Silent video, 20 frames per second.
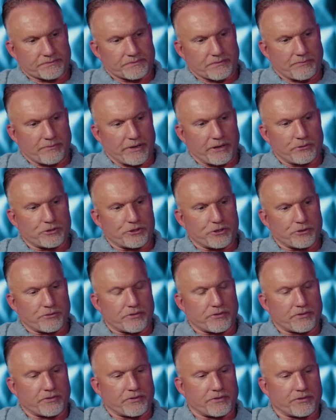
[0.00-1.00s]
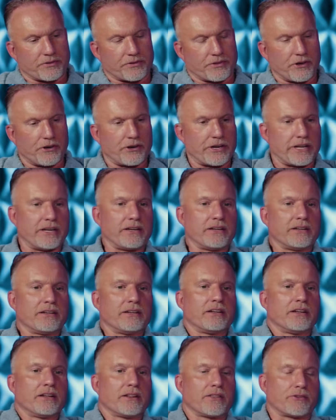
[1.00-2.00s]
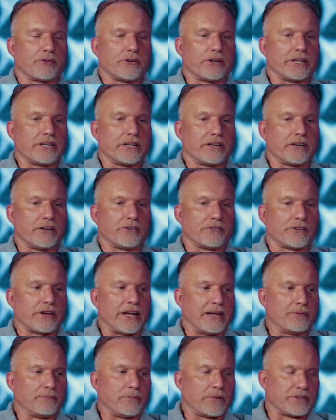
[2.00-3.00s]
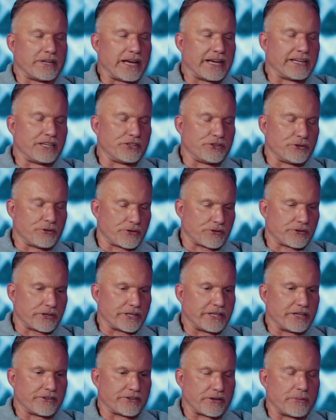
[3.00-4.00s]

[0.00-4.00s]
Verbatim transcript: I've been with you 33 years and but dated you three years.